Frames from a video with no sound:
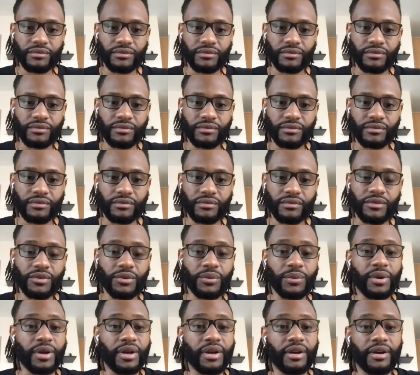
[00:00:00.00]
I
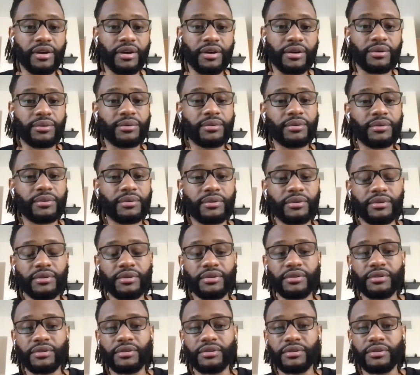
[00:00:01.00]
waited for a
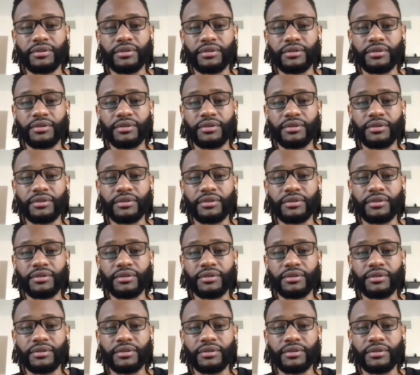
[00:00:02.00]
year.